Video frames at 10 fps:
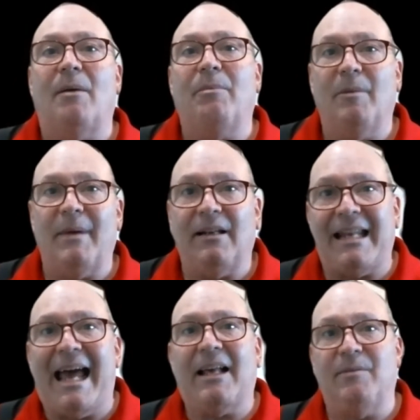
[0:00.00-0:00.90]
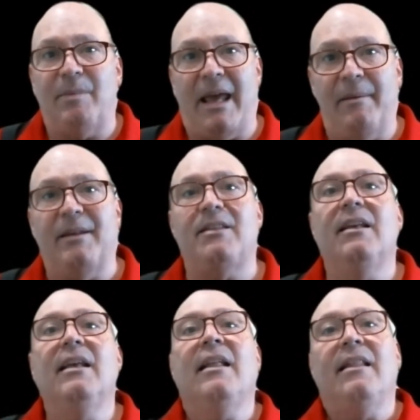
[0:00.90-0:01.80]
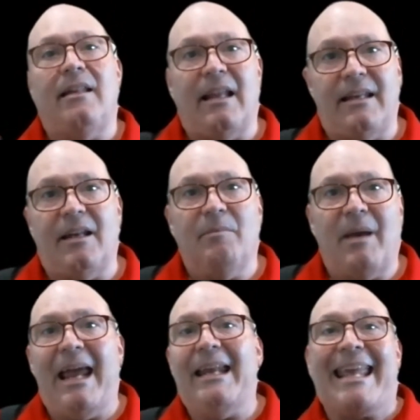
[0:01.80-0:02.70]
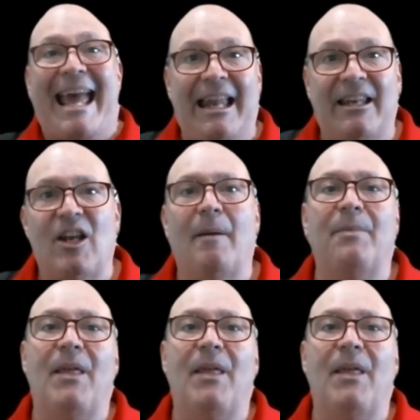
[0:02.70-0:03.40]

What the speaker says: supplemental tax payments that they didn't pay to catch up,